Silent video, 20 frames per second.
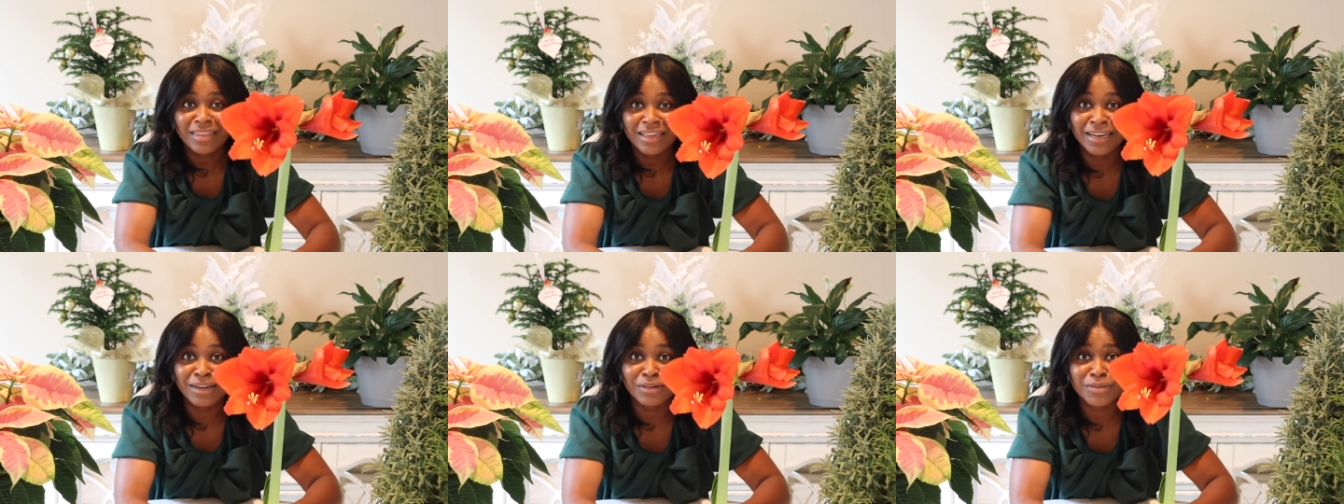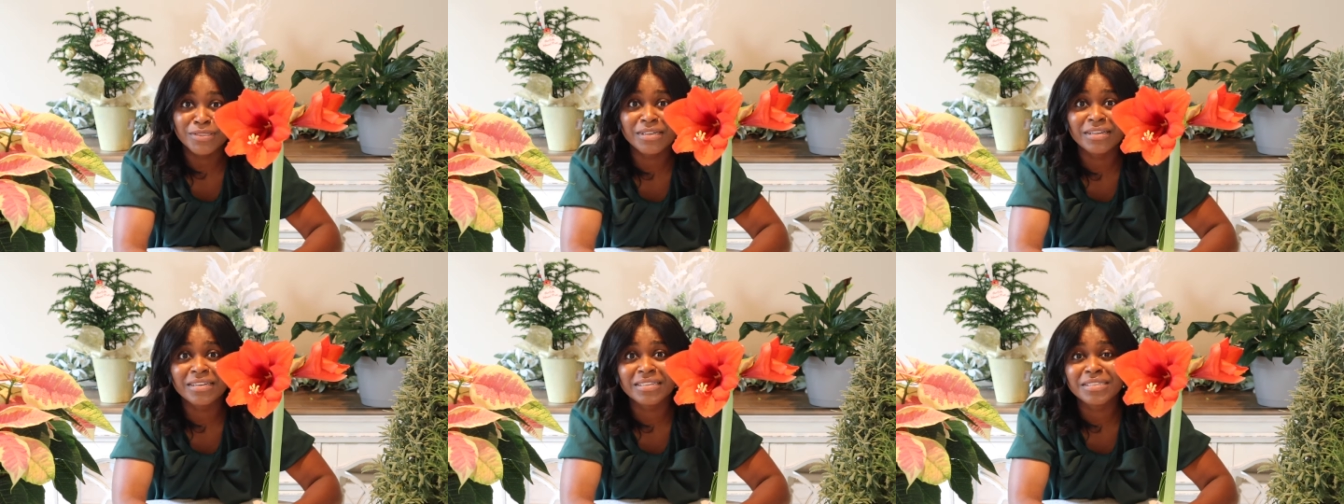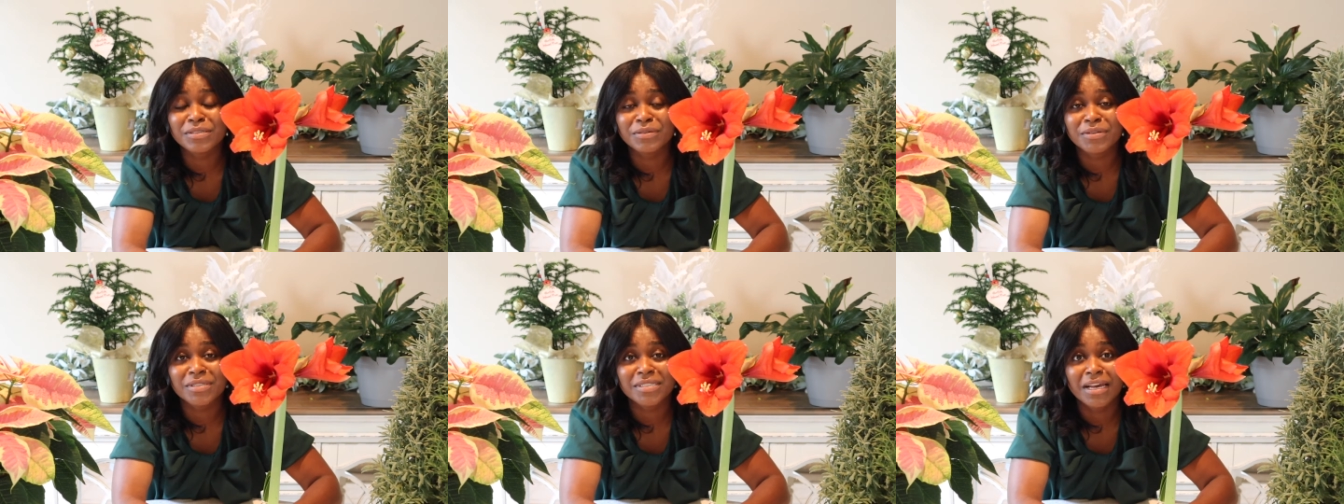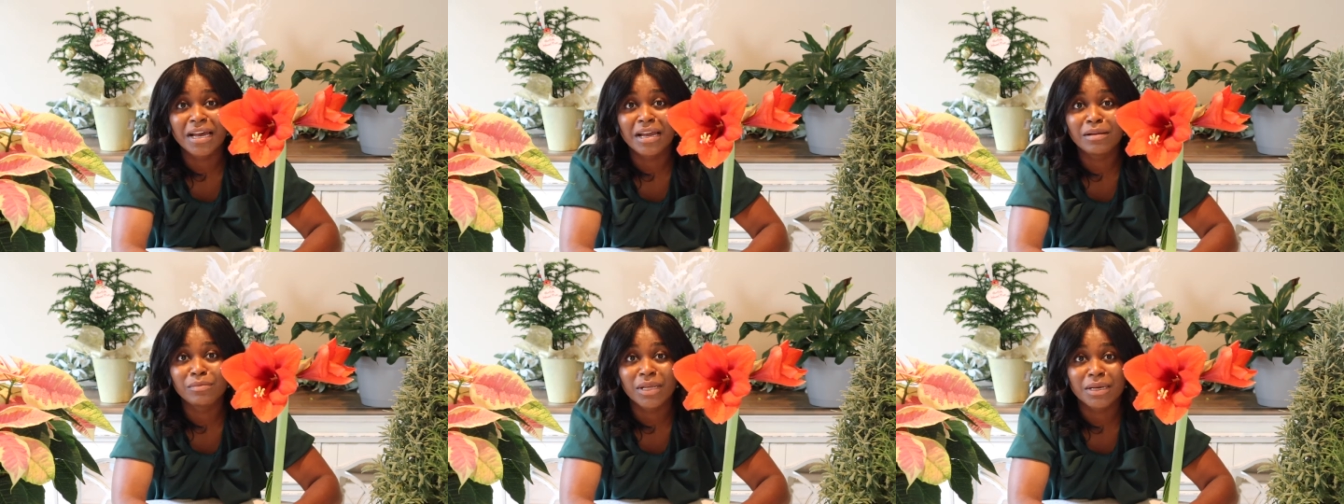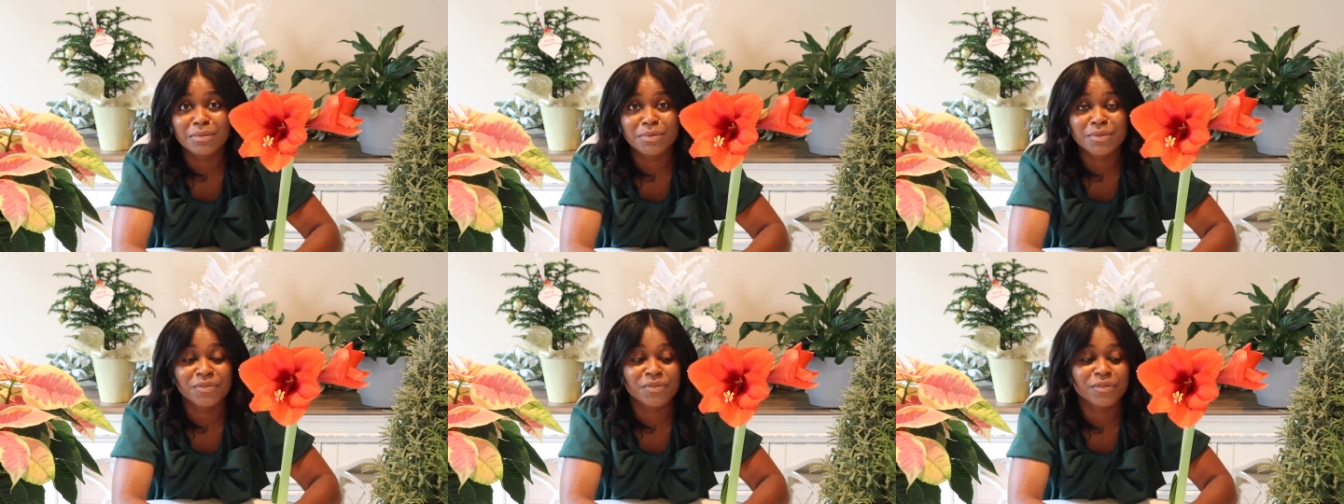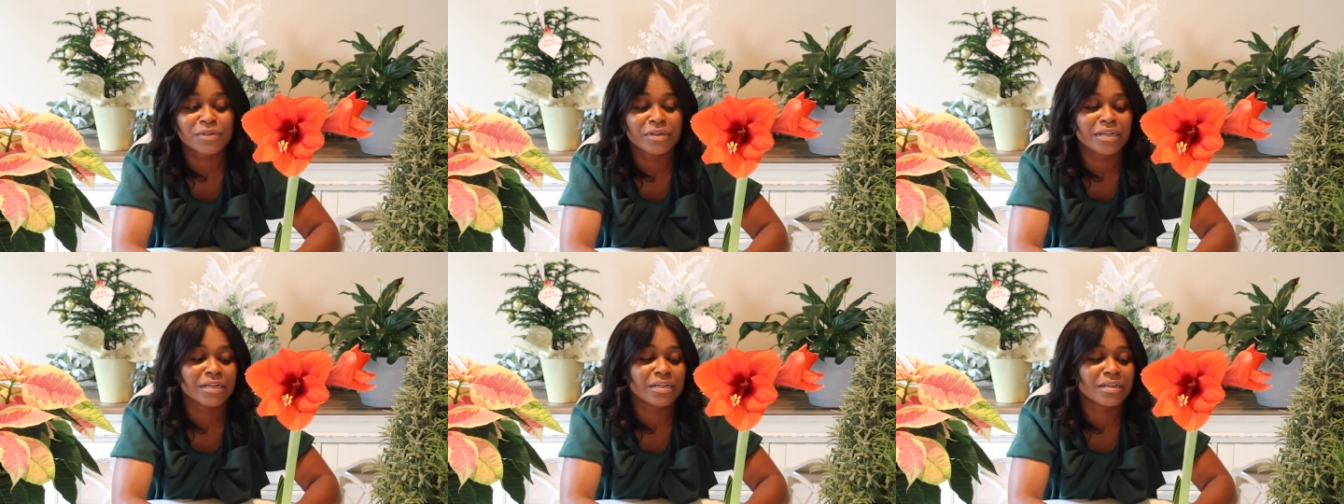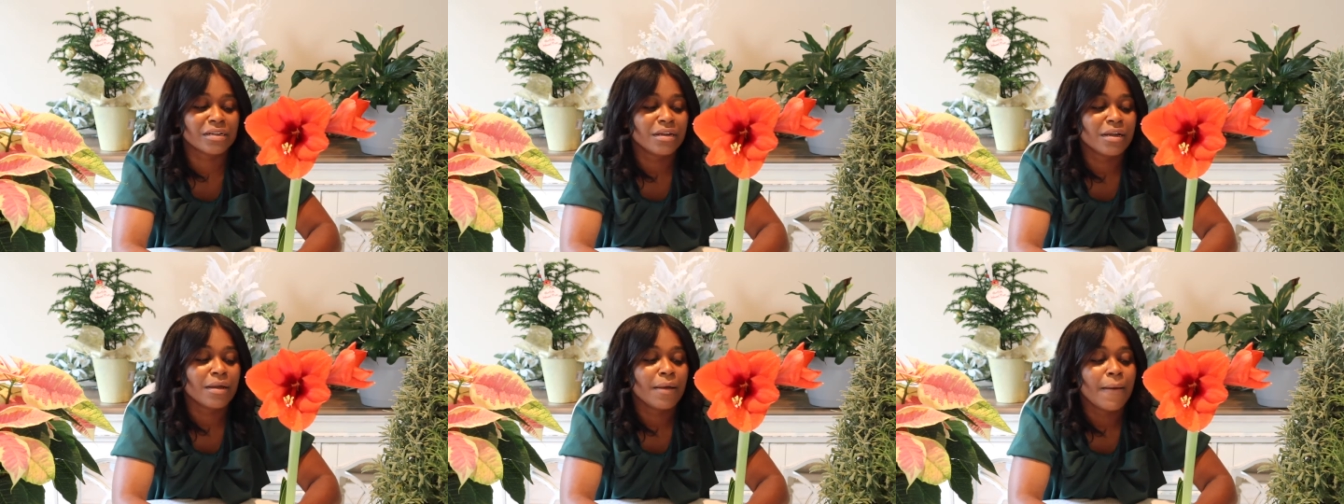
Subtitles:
And I was gonna do a time lapse for it,